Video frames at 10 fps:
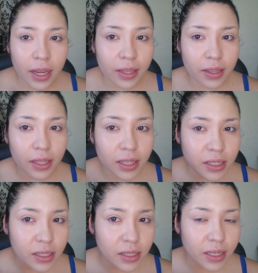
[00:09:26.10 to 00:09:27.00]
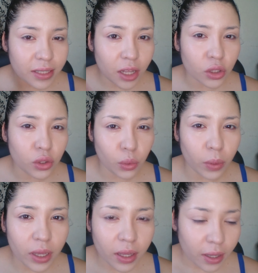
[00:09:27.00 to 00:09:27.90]
it's not
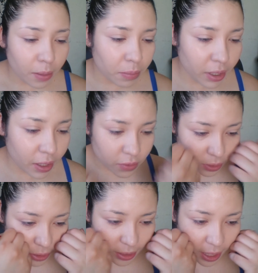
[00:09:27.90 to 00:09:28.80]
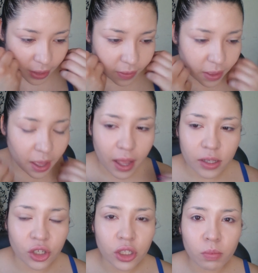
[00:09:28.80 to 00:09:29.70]
dewy, but it gives you like
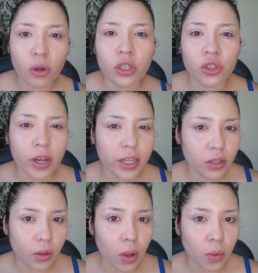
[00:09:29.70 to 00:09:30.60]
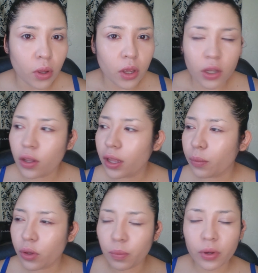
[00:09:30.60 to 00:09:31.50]
that just moisturized glow. You know,
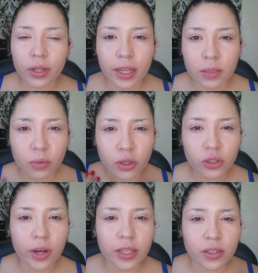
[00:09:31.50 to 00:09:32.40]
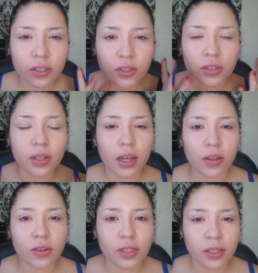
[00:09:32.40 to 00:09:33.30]
like when you put a nice moisturizer and just
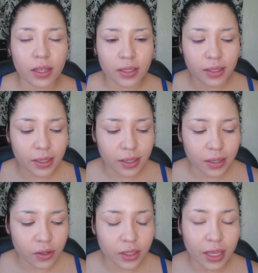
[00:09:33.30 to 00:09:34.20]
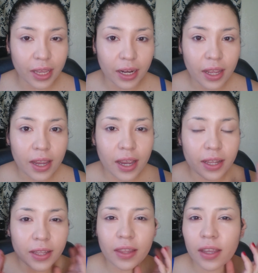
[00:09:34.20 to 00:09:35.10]
it sinks in your skin,
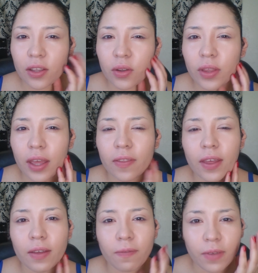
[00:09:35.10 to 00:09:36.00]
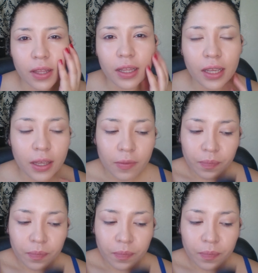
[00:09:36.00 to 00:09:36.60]
and that, you know, that feeling.